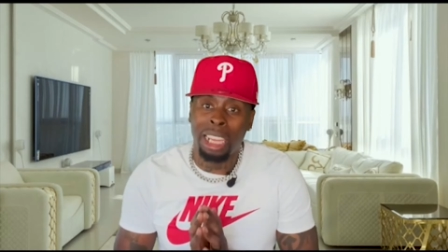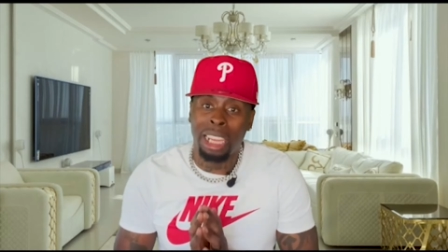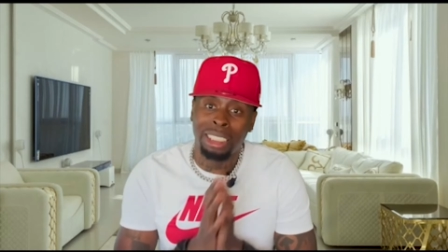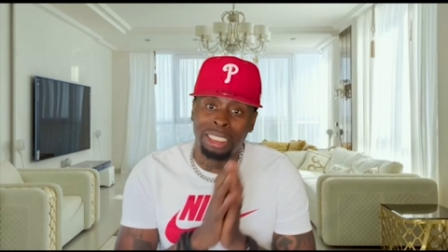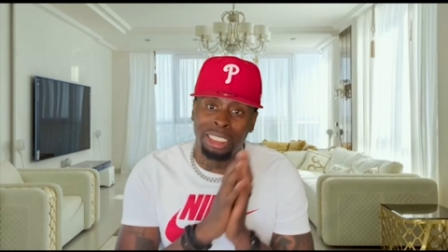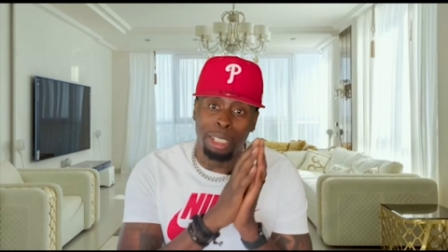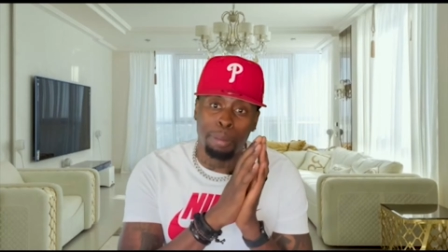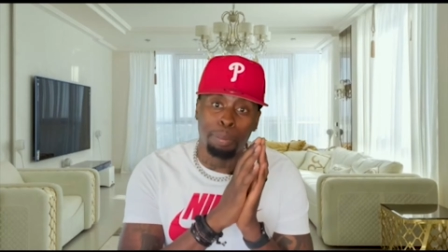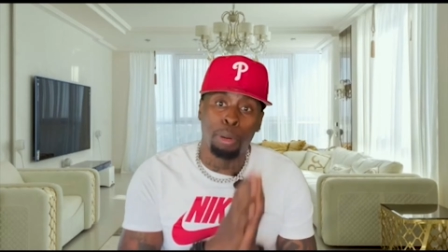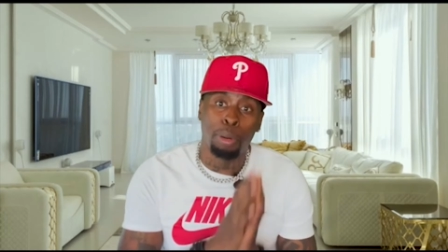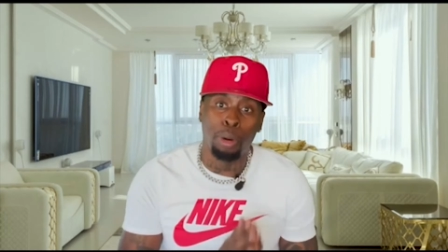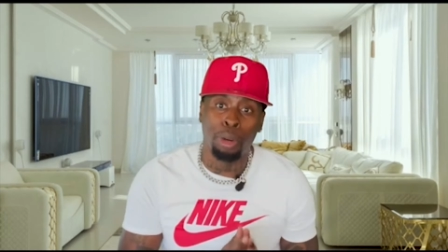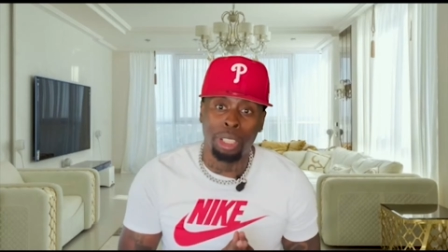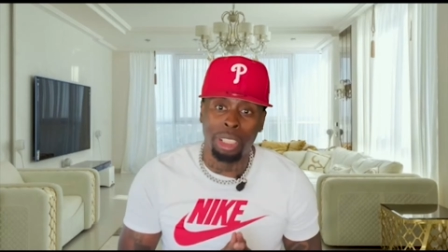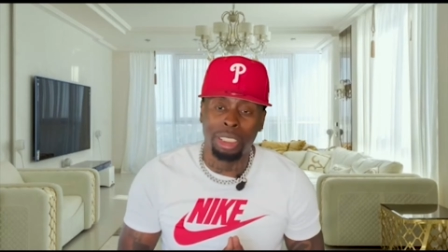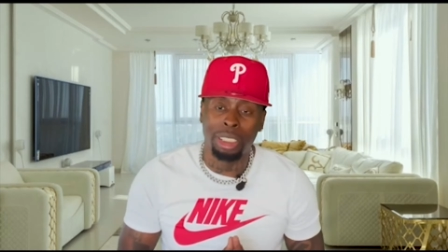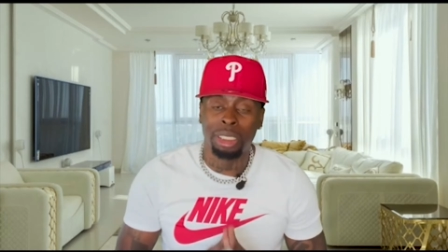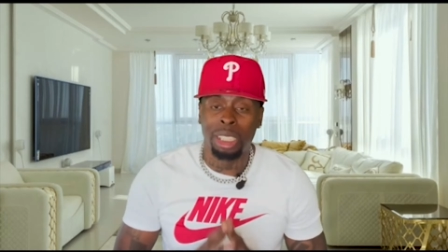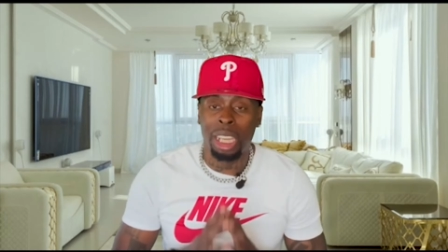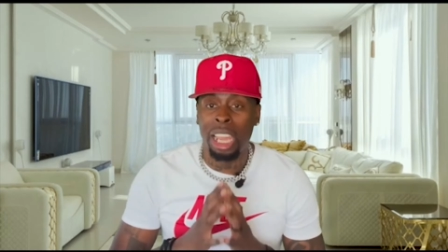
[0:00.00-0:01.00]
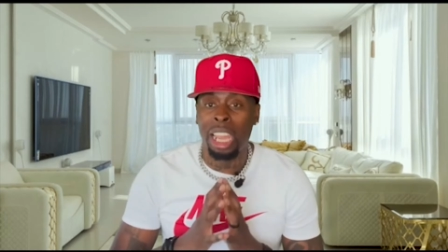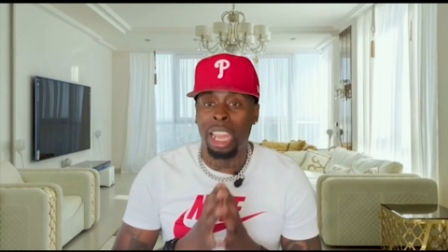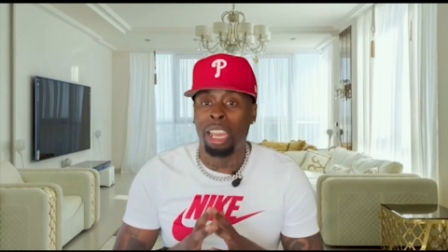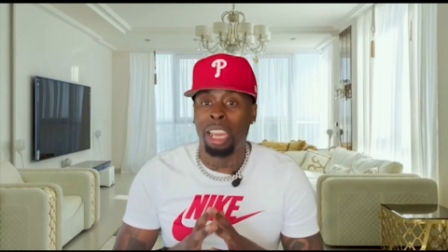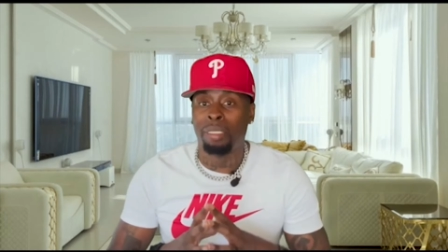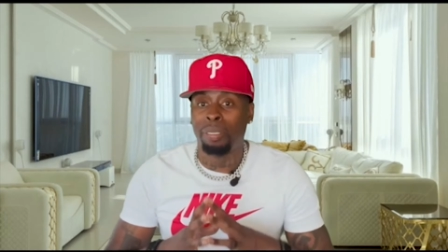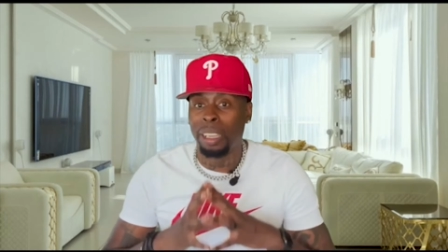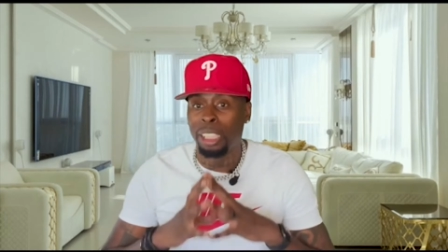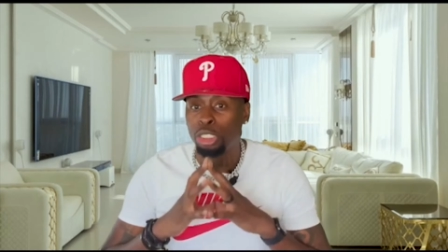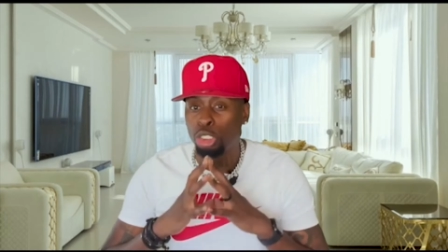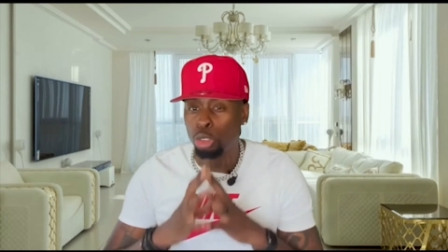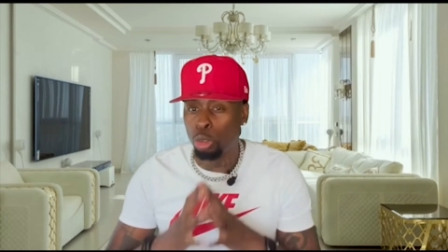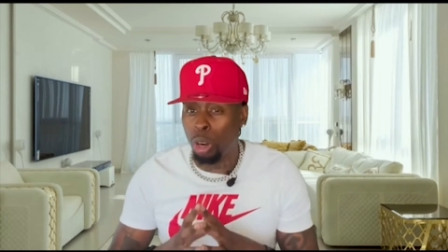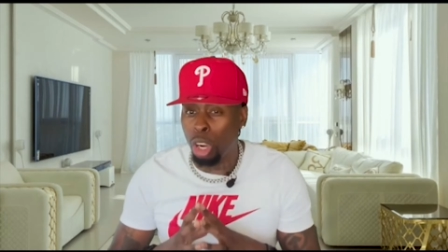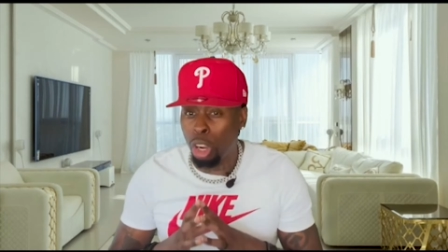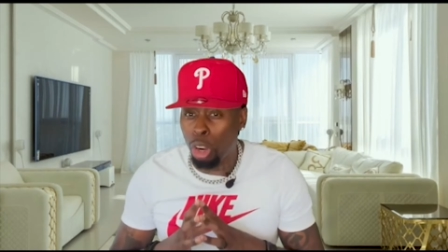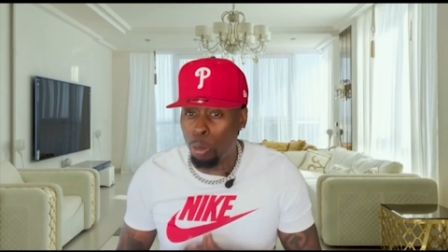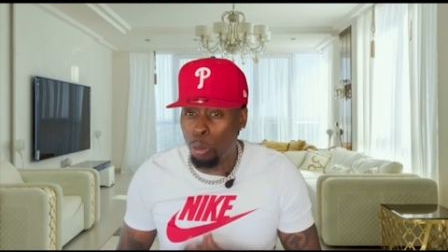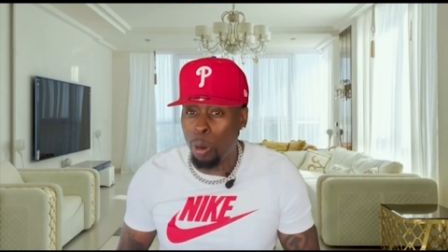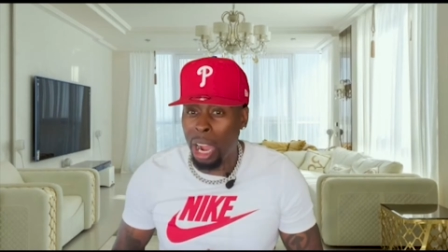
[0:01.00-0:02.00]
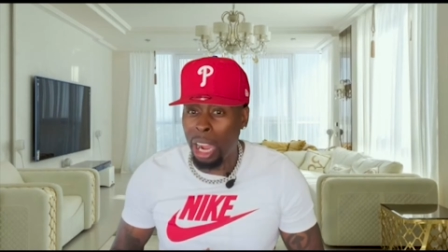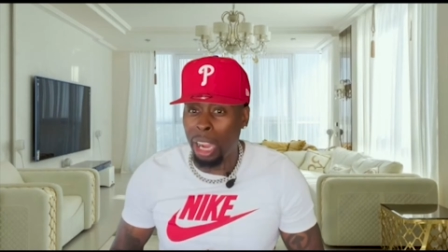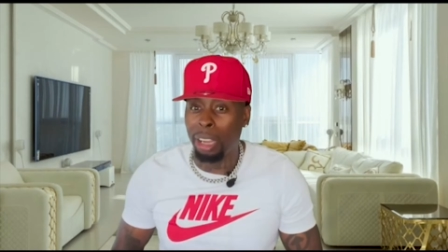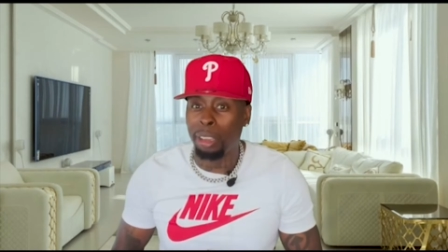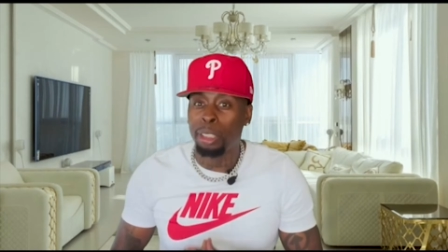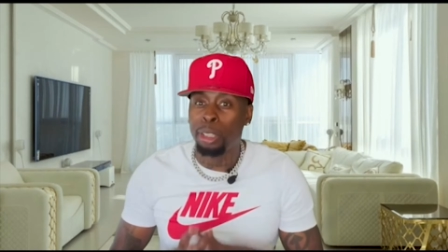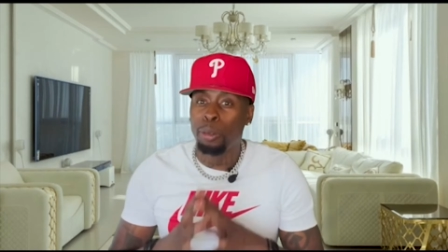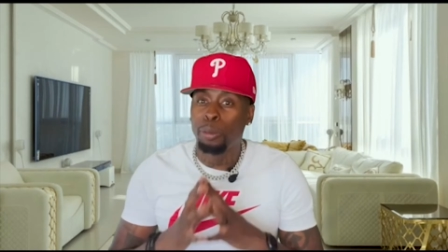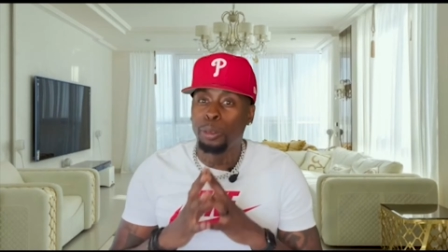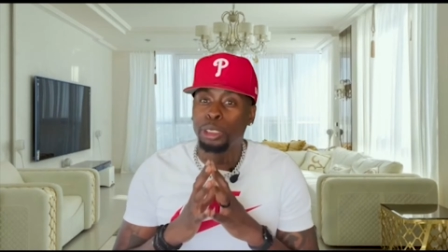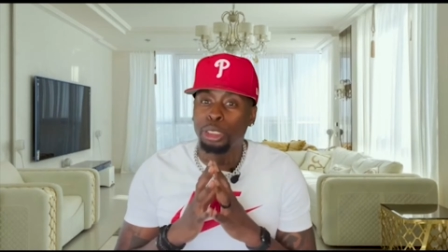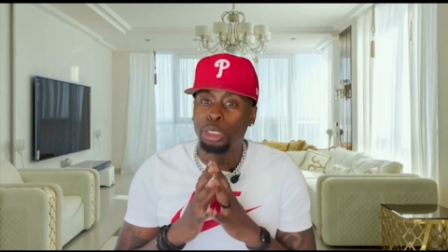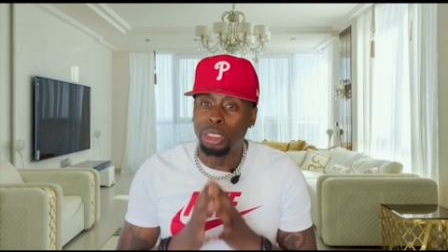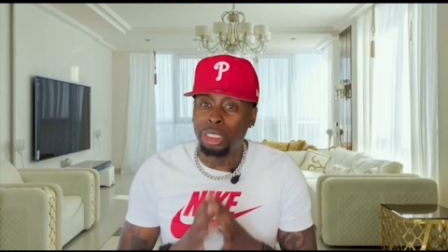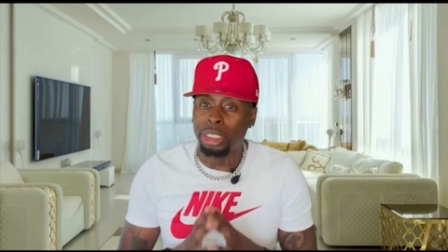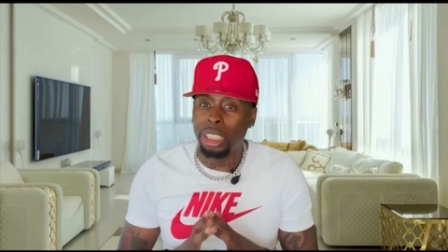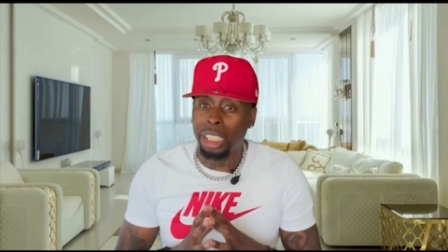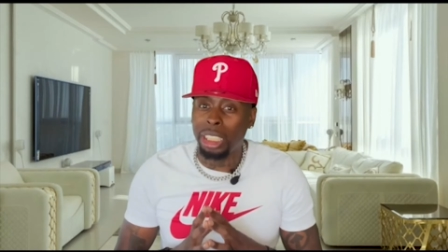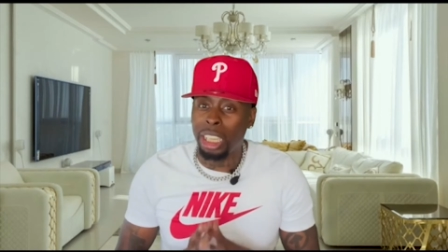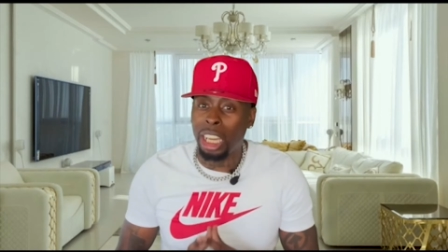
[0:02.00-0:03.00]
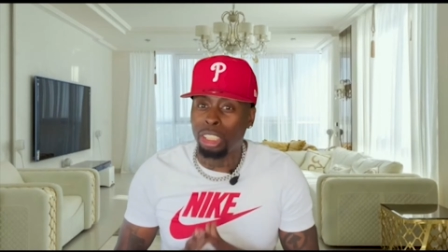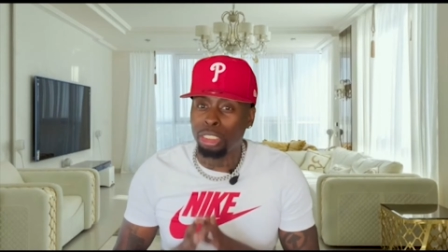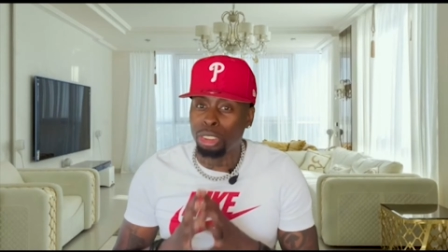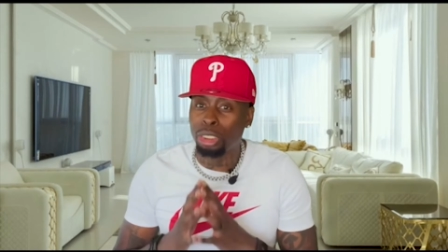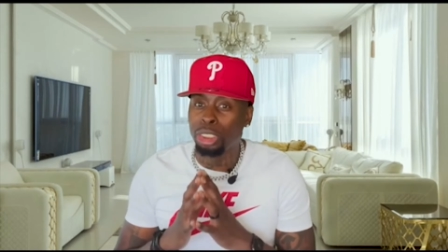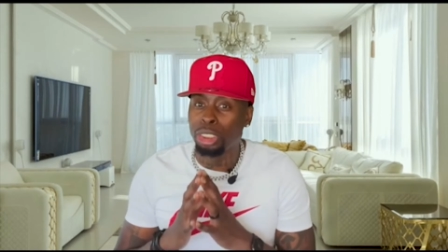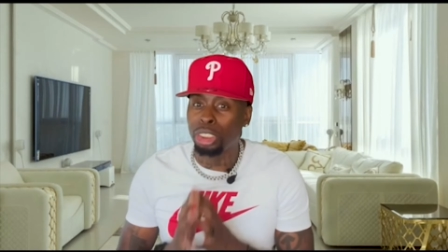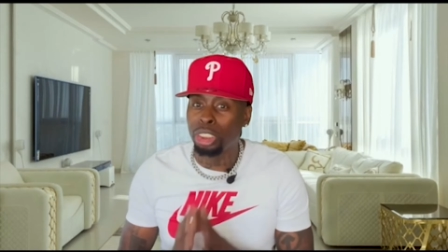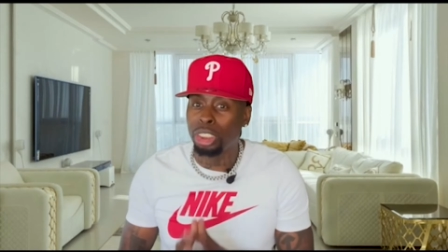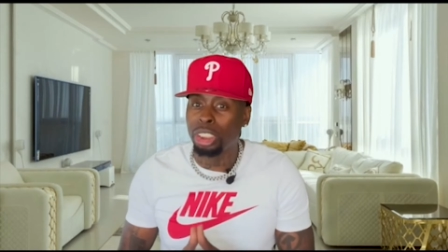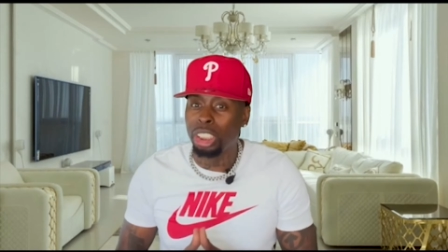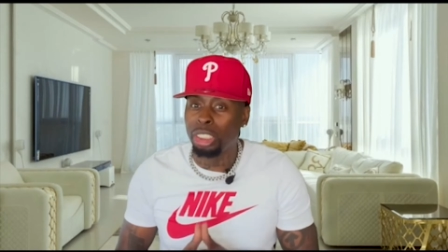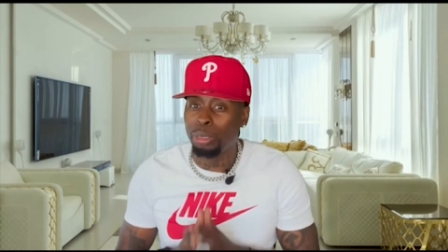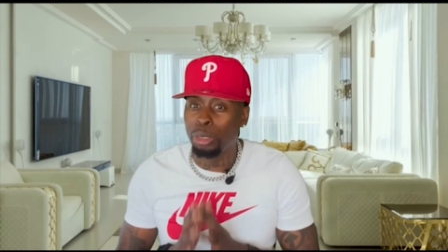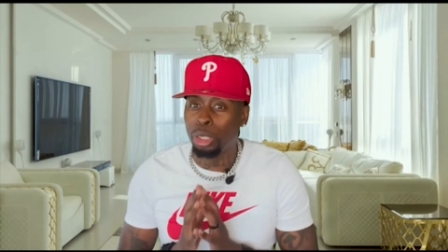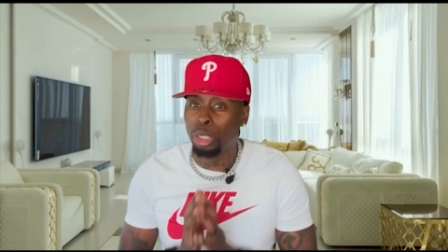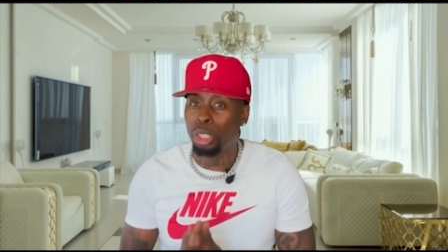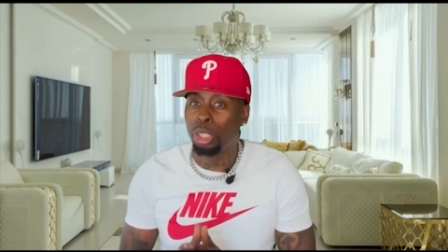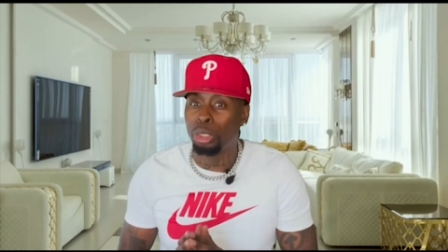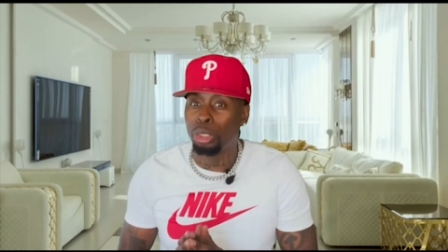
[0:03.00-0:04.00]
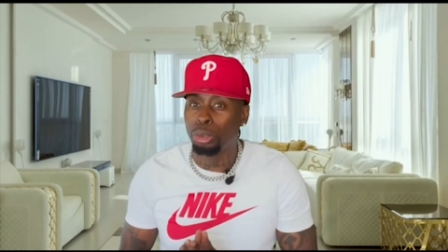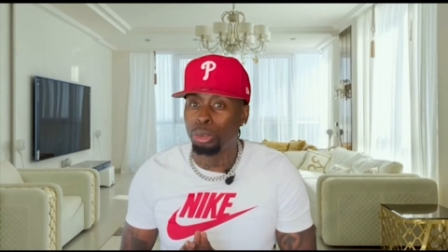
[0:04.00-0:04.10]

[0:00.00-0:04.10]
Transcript: it's important to have a strong why when you're setting out to achieve your goal.